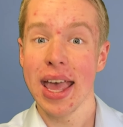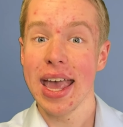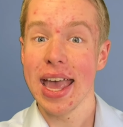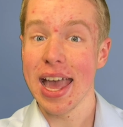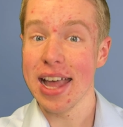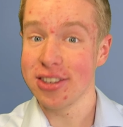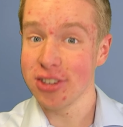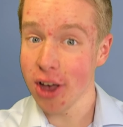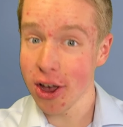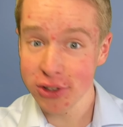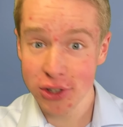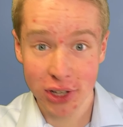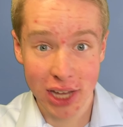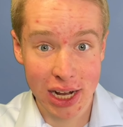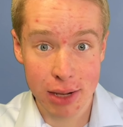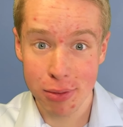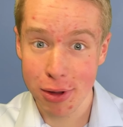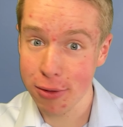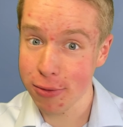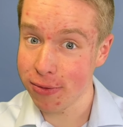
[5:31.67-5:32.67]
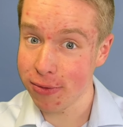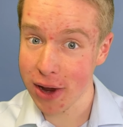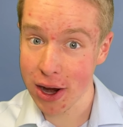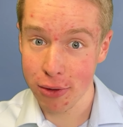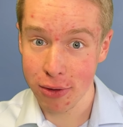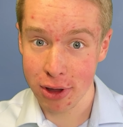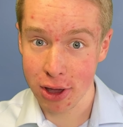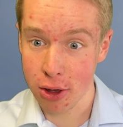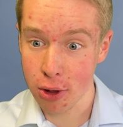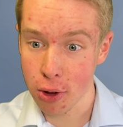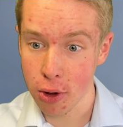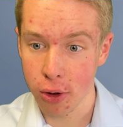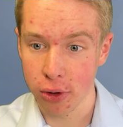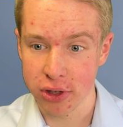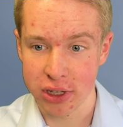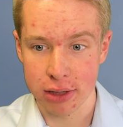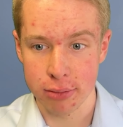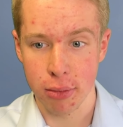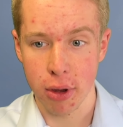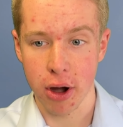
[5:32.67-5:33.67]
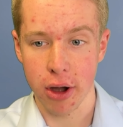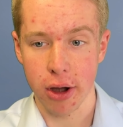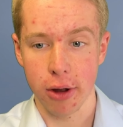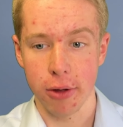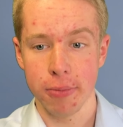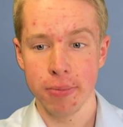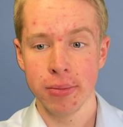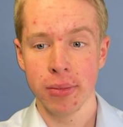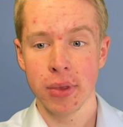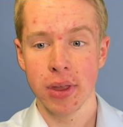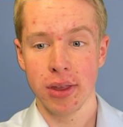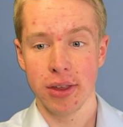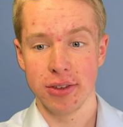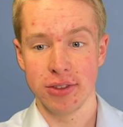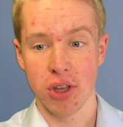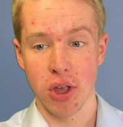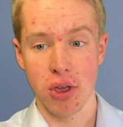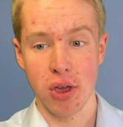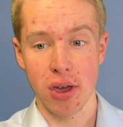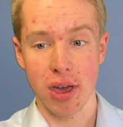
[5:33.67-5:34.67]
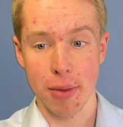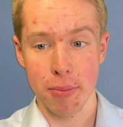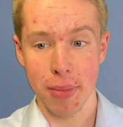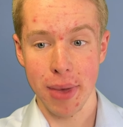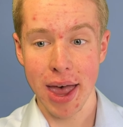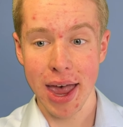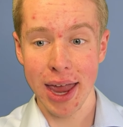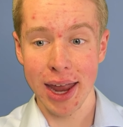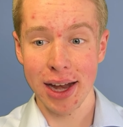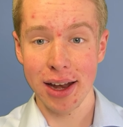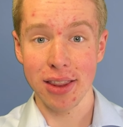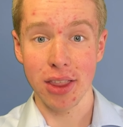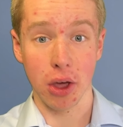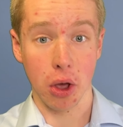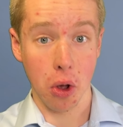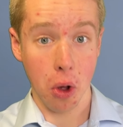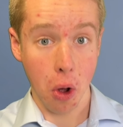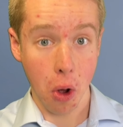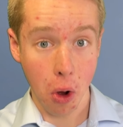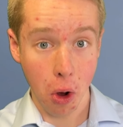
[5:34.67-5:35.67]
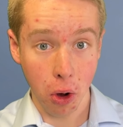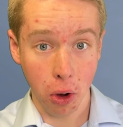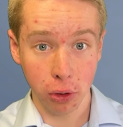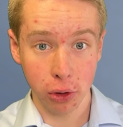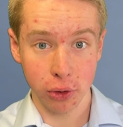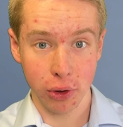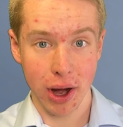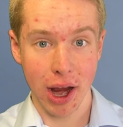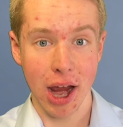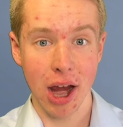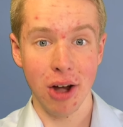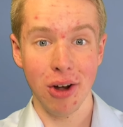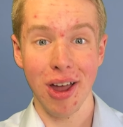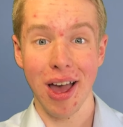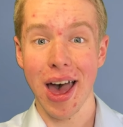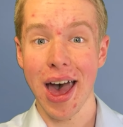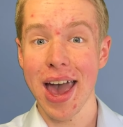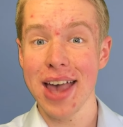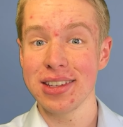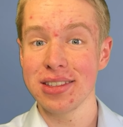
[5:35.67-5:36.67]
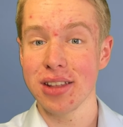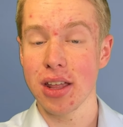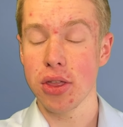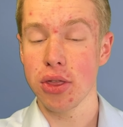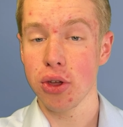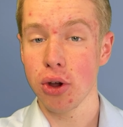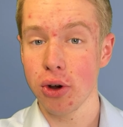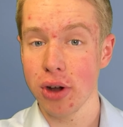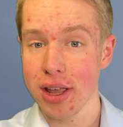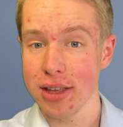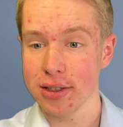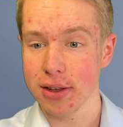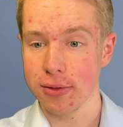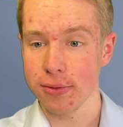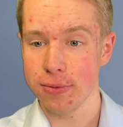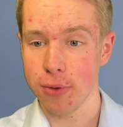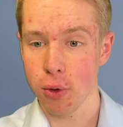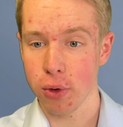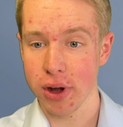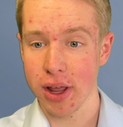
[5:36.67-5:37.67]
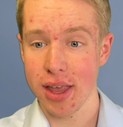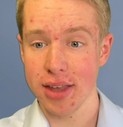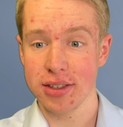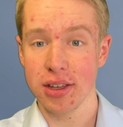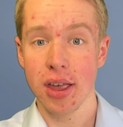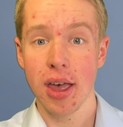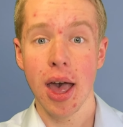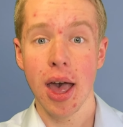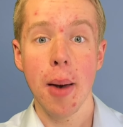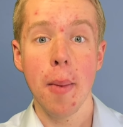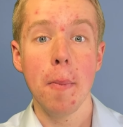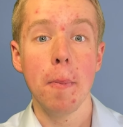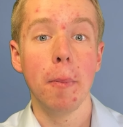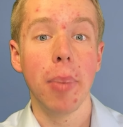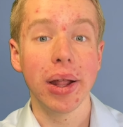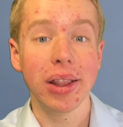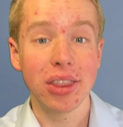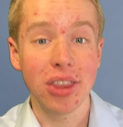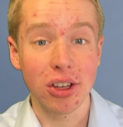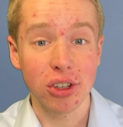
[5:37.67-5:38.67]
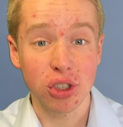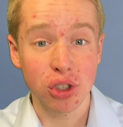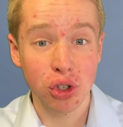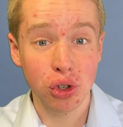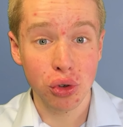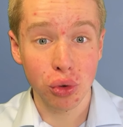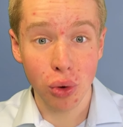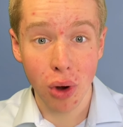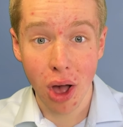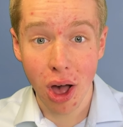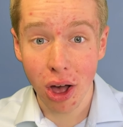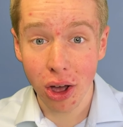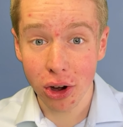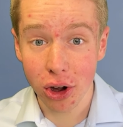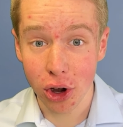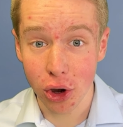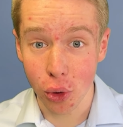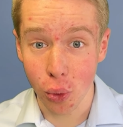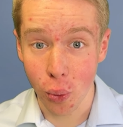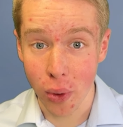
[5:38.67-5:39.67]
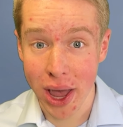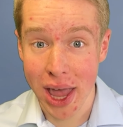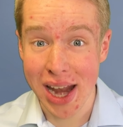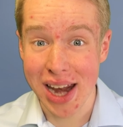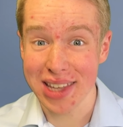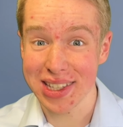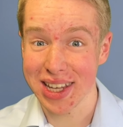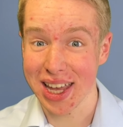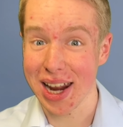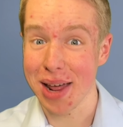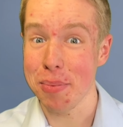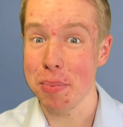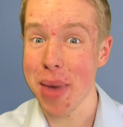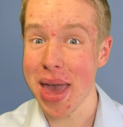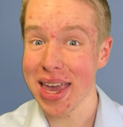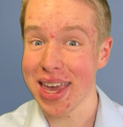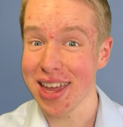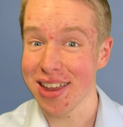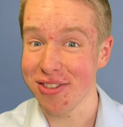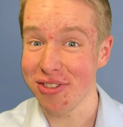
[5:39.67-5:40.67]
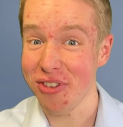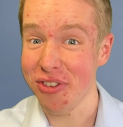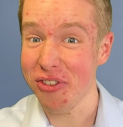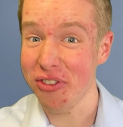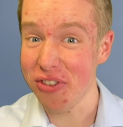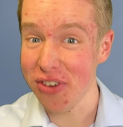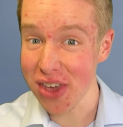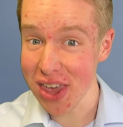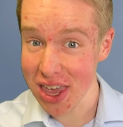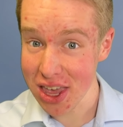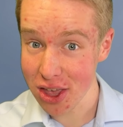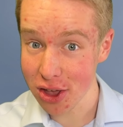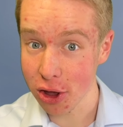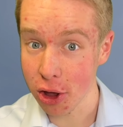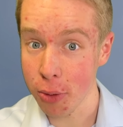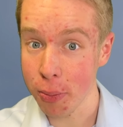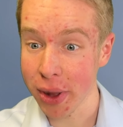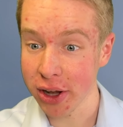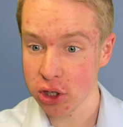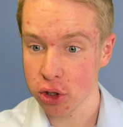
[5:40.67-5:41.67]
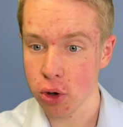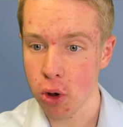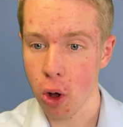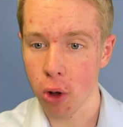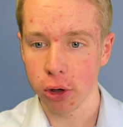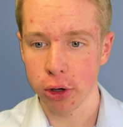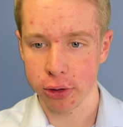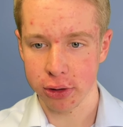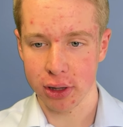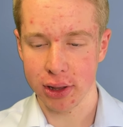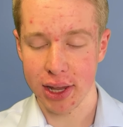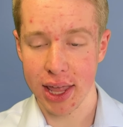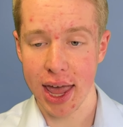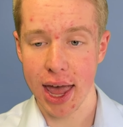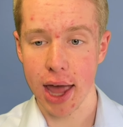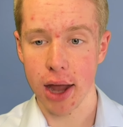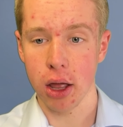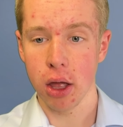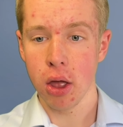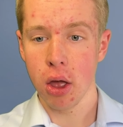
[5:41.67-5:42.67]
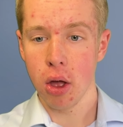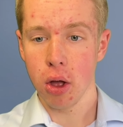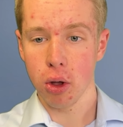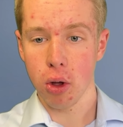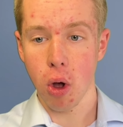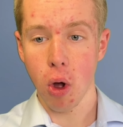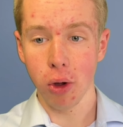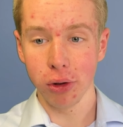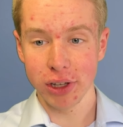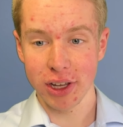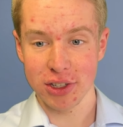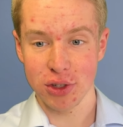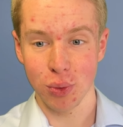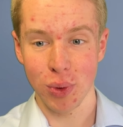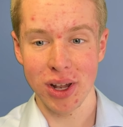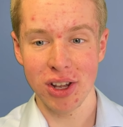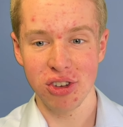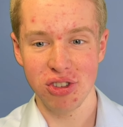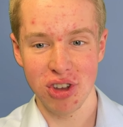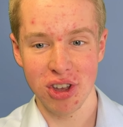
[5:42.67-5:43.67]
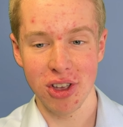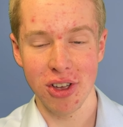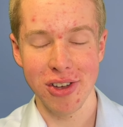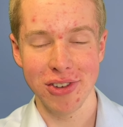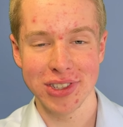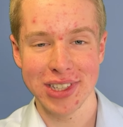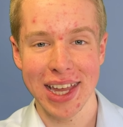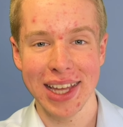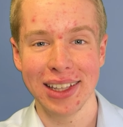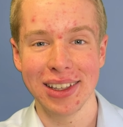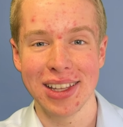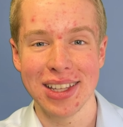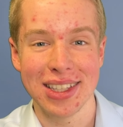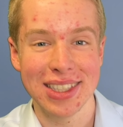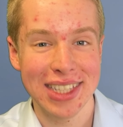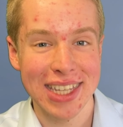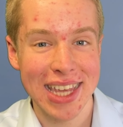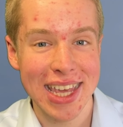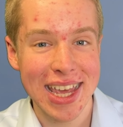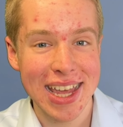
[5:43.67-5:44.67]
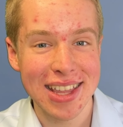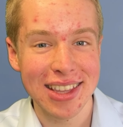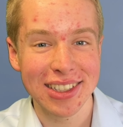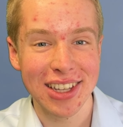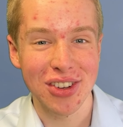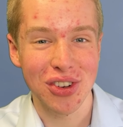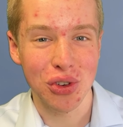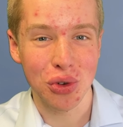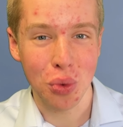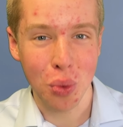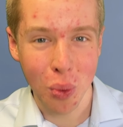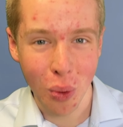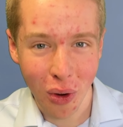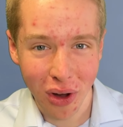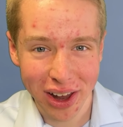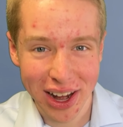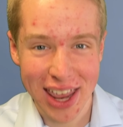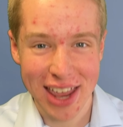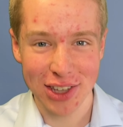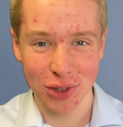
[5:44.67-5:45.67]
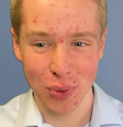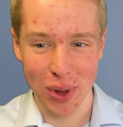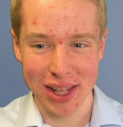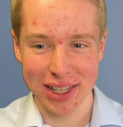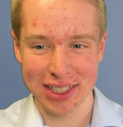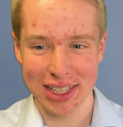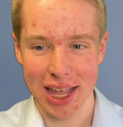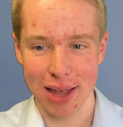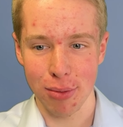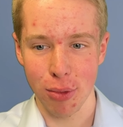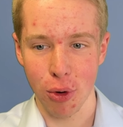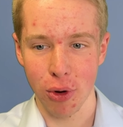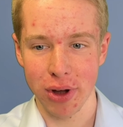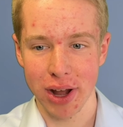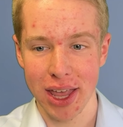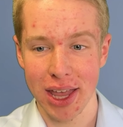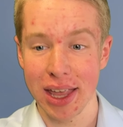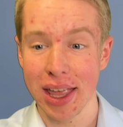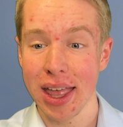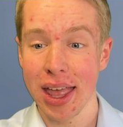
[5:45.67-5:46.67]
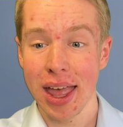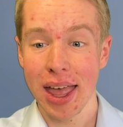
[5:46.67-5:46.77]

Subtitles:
It's also going to be very cold tomorrow. So you combine the colder air, highs in the 30s and 40s, but the stronger wind is going to make it feel much colder than that. Coldest wind chills in the teens and 20s Wednesday morning.